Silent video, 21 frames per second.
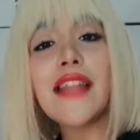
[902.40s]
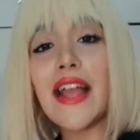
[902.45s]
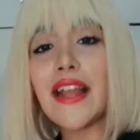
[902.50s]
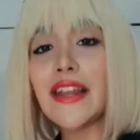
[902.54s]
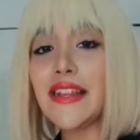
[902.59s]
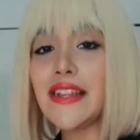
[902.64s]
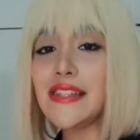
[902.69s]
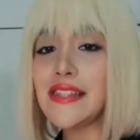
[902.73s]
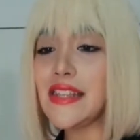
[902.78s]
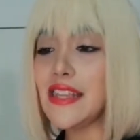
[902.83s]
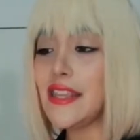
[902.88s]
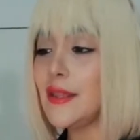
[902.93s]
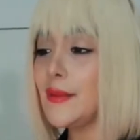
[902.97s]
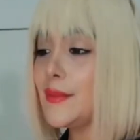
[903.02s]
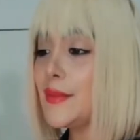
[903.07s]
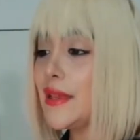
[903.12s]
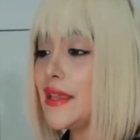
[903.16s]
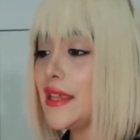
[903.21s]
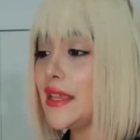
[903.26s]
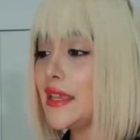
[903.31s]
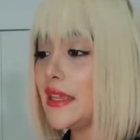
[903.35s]
easy
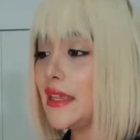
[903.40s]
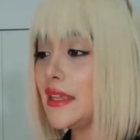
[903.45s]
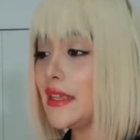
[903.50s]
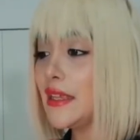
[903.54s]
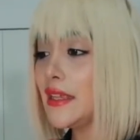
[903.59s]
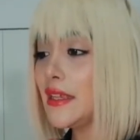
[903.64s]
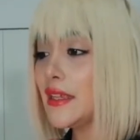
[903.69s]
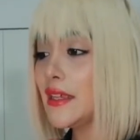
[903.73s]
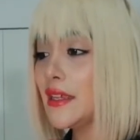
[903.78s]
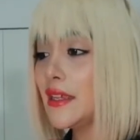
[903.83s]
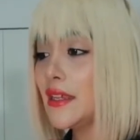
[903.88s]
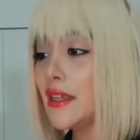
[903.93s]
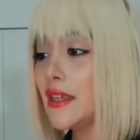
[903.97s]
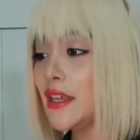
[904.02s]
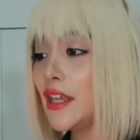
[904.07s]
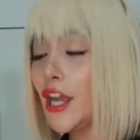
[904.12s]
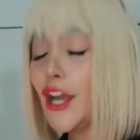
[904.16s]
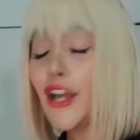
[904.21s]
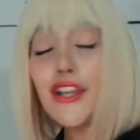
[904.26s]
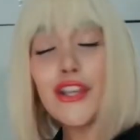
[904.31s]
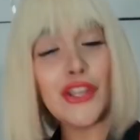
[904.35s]
being
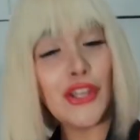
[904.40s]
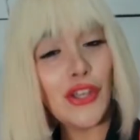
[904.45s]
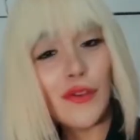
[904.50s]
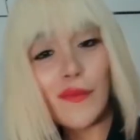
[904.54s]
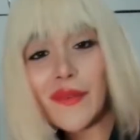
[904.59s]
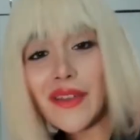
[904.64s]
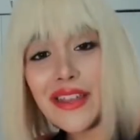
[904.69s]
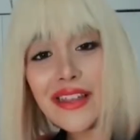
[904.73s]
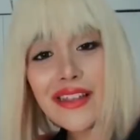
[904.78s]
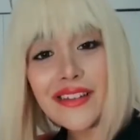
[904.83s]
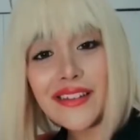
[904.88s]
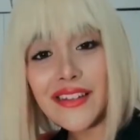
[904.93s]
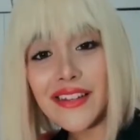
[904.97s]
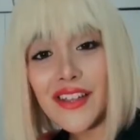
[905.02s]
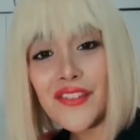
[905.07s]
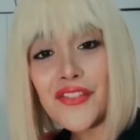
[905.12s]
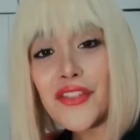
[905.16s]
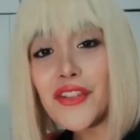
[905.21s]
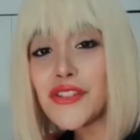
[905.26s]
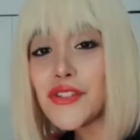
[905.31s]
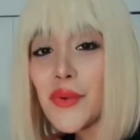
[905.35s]
a human
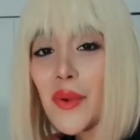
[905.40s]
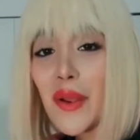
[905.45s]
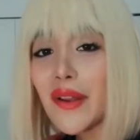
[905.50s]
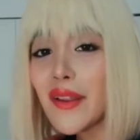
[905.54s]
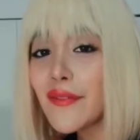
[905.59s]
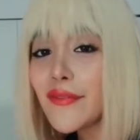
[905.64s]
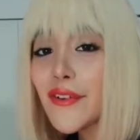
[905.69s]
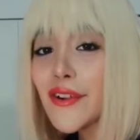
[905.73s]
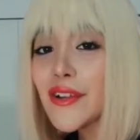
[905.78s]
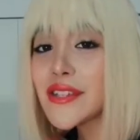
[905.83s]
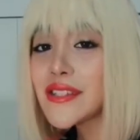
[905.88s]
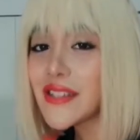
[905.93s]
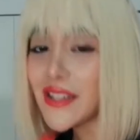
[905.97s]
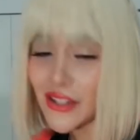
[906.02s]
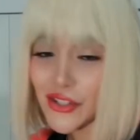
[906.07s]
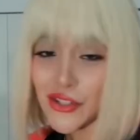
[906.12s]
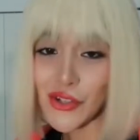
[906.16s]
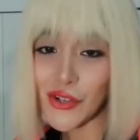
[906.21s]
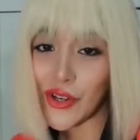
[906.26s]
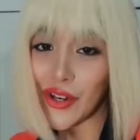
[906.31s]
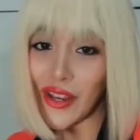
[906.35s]
in the 21st
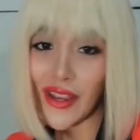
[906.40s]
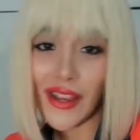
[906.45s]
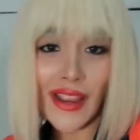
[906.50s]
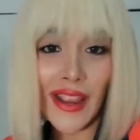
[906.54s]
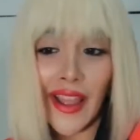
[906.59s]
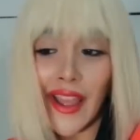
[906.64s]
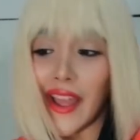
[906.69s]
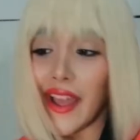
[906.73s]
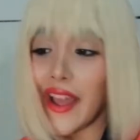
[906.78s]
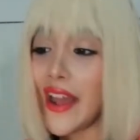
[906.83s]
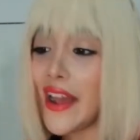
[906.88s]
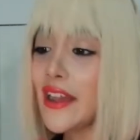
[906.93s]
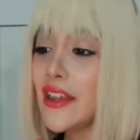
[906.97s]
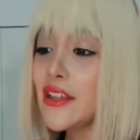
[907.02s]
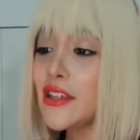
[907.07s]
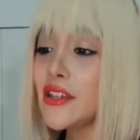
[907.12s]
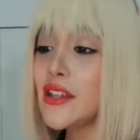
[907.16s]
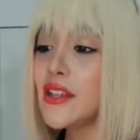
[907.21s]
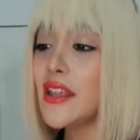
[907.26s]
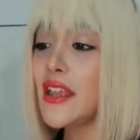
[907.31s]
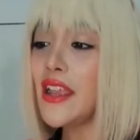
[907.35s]
century,
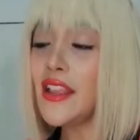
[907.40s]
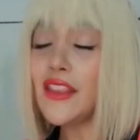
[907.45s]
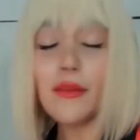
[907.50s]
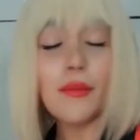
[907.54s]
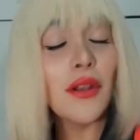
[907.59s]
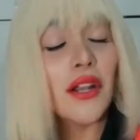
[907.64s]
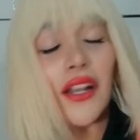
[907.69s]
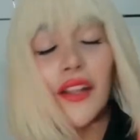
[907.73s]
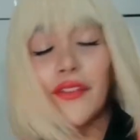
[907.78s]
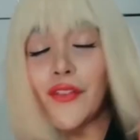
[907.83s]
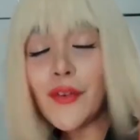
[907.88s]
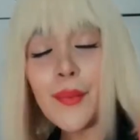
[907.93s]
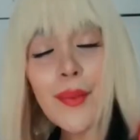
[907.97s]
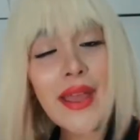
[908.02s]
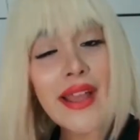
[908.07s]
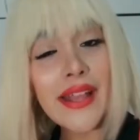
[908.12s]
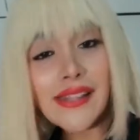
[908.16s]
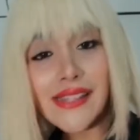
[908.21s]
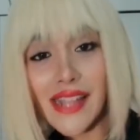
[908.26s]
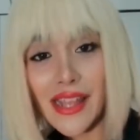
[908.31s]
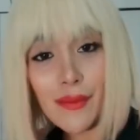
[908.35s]
in the middle of a
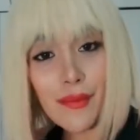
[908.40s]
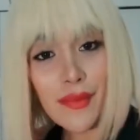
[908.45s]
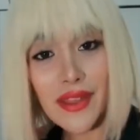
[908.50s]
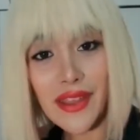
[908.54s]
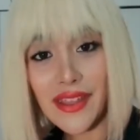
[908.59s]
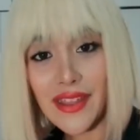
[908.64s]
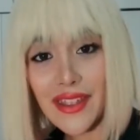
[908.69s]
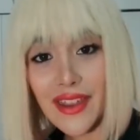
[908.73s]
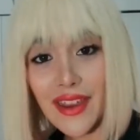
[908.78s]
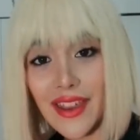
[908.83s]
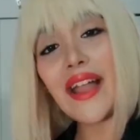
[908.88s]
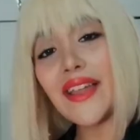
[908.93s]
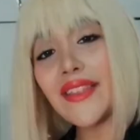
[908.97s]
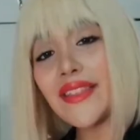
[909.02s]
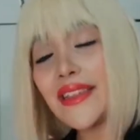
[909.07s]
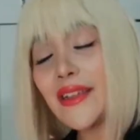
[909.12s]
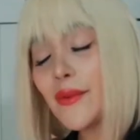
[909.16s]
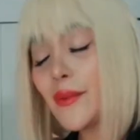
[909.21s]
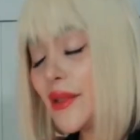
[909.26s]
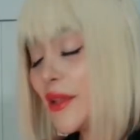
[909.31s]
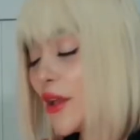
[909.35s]
pandemic. I
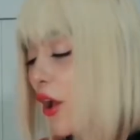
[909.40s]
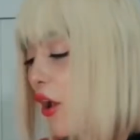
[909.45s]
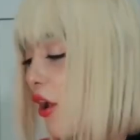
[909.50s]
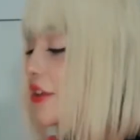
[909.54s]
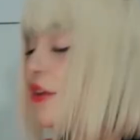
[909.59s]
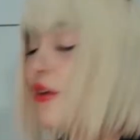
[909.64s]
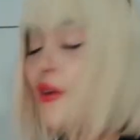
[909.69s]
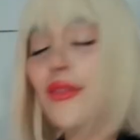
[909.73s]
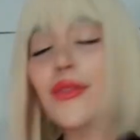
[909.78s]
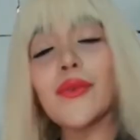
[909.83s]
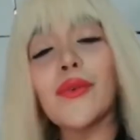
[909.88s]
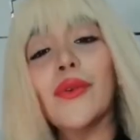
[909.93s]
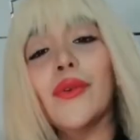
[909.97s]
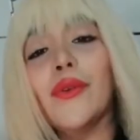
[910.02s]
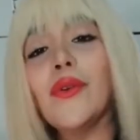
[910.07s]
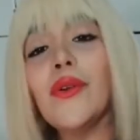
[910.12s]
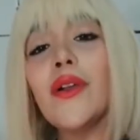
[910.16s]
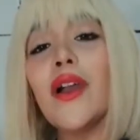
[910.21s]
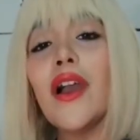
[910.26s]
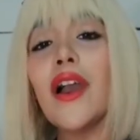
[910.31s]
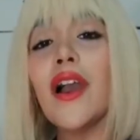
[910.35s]
think we all go
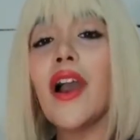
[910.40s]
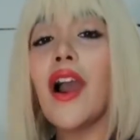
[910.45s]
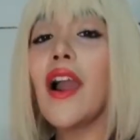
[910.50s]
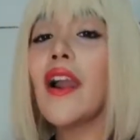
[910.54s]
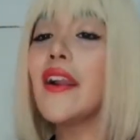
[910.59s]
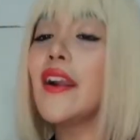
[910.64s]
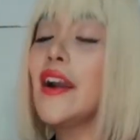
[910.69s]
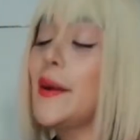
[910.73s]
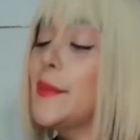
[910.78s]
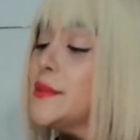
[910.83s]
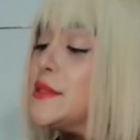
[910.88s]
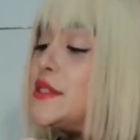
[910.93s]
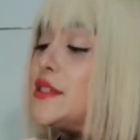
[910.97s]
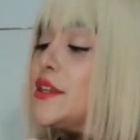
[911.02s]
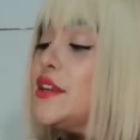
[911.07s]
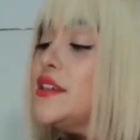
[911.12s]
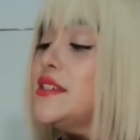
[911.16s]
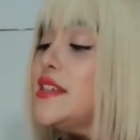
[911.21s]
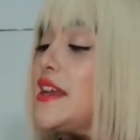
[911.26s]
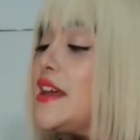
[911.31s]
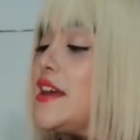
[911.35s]
through our ups and
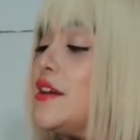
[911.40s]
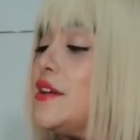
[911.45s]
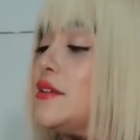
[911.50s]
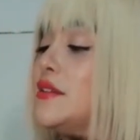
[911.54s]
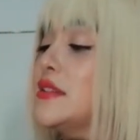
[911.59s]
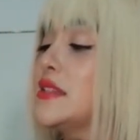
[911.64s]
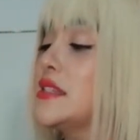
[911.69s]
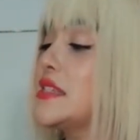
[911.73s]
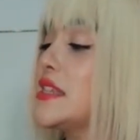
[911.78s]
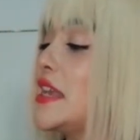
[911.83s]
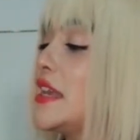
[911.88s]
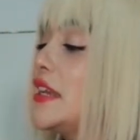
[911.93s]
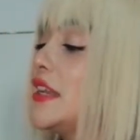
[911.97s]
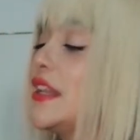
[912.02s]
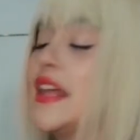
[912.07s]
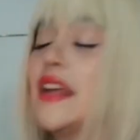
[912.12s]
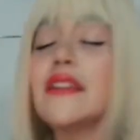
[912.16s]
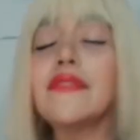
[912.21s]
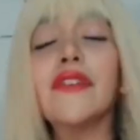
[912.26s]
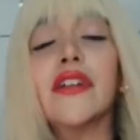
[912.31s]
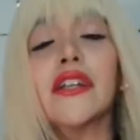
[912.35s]
our downs, and a
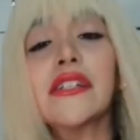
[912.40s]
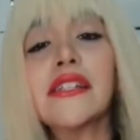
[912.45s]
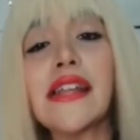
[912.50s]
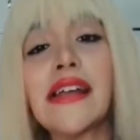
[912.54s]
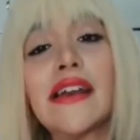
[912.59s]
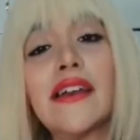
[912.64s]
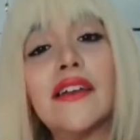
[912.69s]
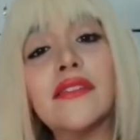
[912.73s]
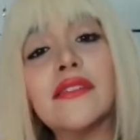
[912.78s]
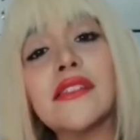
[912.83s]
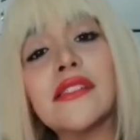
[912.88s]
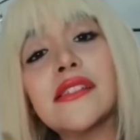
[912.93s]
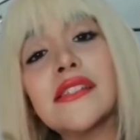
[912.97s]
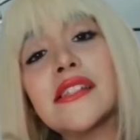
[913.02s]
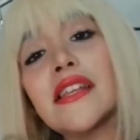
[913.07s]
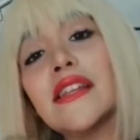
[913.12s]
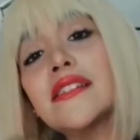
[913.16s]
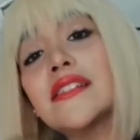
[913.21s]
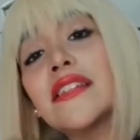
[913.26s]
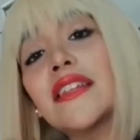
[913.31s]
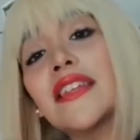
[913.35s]
lot of our downs
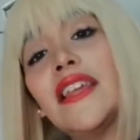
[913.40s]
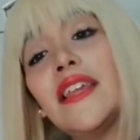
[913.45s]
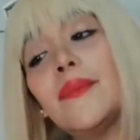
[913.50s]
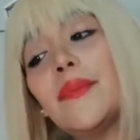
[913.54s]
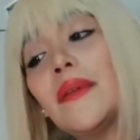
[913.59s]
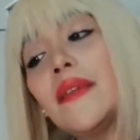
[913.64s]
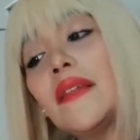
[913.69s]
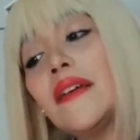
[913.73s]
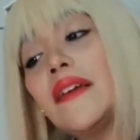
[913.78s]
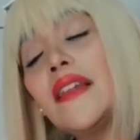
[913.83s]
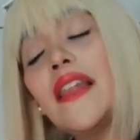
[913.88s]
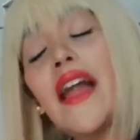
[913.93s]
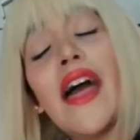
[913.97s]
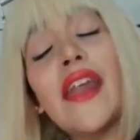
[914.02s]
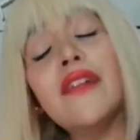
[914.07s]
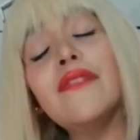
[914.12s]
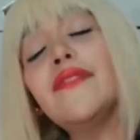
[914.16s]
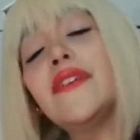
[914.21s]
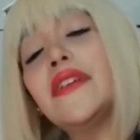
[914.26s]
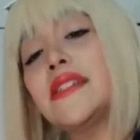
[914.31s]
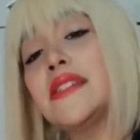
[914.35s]
tend to keep a lot
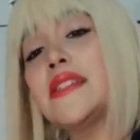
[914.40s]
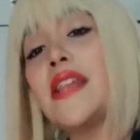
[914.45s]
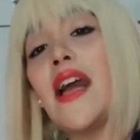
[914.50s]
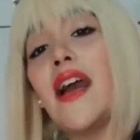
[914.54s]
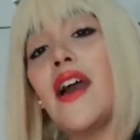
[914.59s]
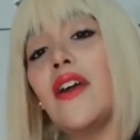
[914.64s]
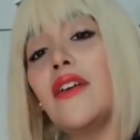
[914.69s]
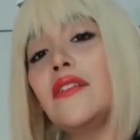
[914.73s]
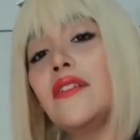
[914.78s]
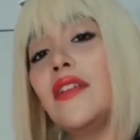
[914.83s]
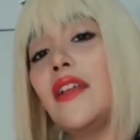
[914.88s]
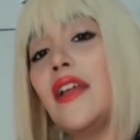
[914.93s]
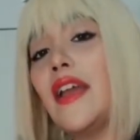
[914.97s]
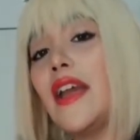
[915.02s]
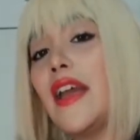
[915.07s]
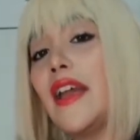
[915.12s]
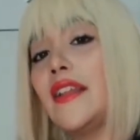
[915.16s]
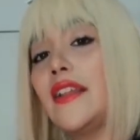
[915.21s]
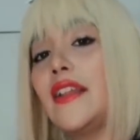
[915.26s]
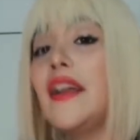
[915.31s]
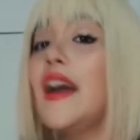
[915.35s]
of us down,
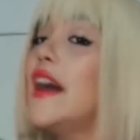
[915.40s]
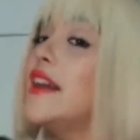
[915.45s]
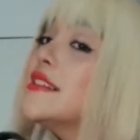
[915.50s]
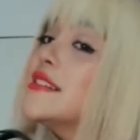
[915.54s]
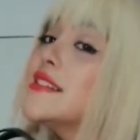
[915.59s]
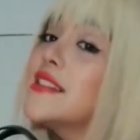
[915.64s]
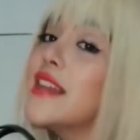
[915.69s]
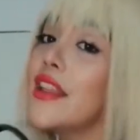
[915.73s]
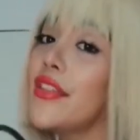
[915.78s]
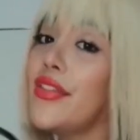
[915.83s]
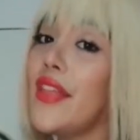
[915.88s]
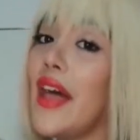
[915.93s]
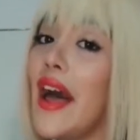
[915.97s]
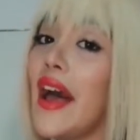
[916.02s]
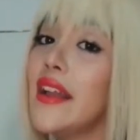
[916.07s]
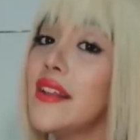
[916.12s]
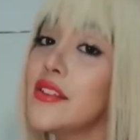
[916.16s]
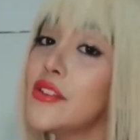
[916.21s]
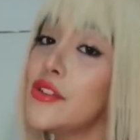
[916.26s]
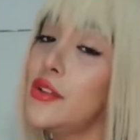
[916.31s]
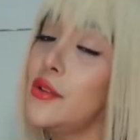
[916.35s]
and it has done
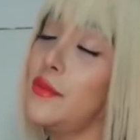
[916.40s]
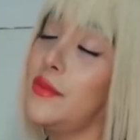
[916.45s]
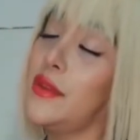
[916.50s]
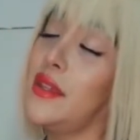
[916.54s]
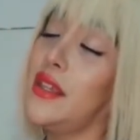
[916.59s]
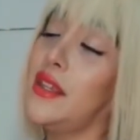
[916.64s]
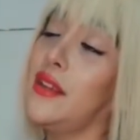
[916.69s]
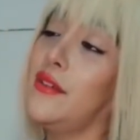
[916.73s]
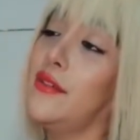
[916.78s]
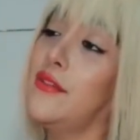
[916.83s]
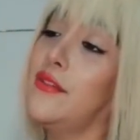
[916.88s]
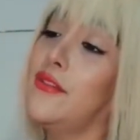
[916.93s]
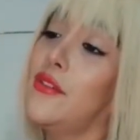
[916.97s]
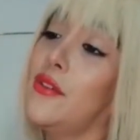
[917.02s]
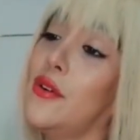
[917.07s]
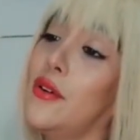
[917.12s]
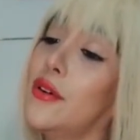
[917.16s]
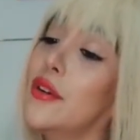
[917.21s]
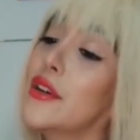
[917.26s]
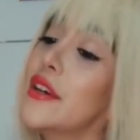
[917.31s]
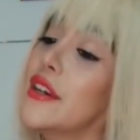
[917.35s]
that to me
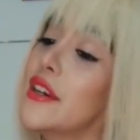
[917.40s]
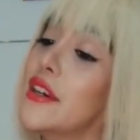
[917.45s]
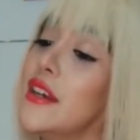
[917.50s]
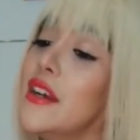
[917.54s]
for